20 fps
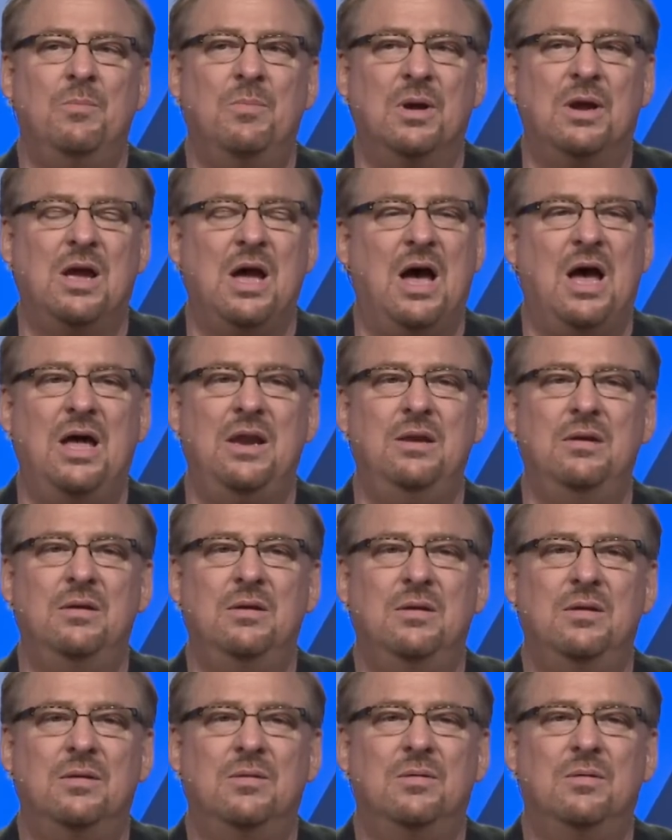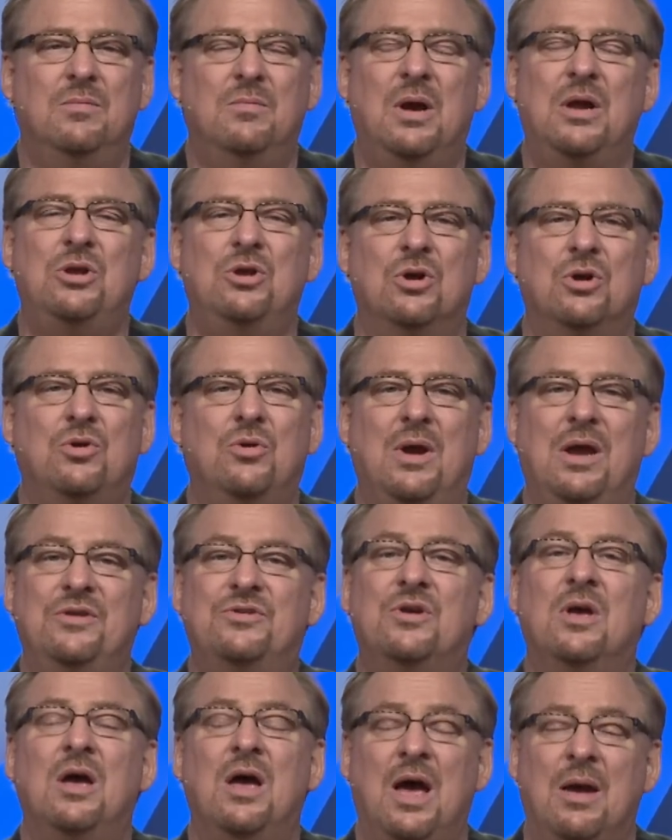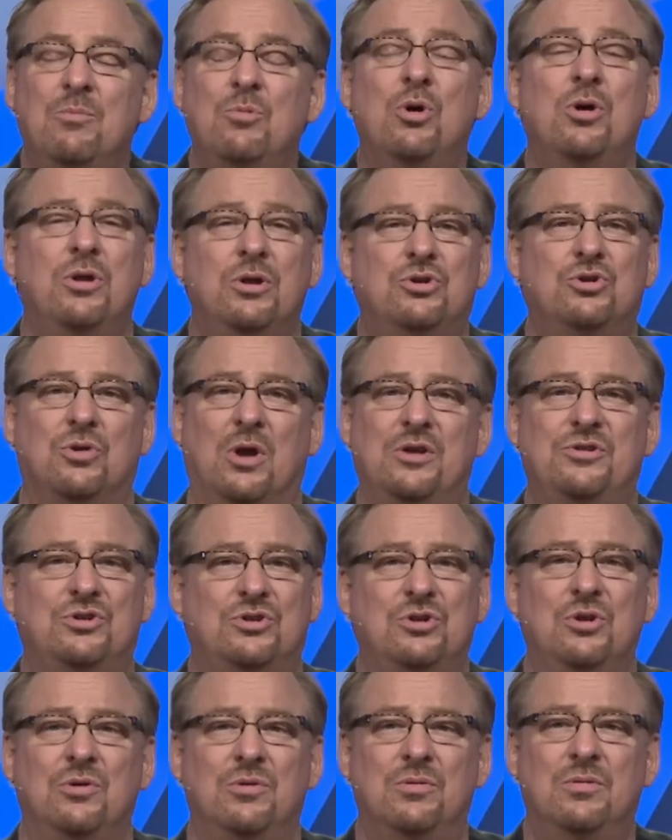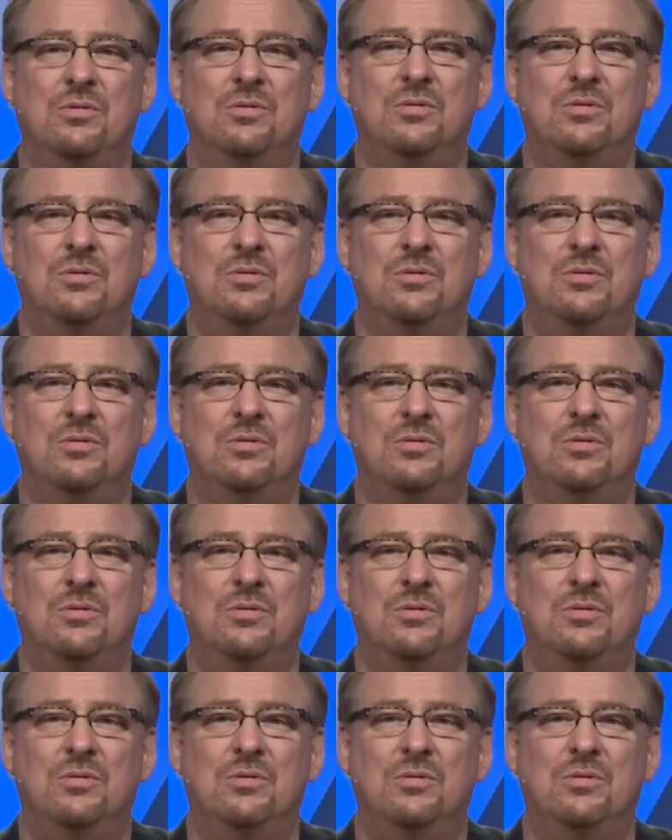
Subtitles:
But God, by your grace, I'm going to trust you.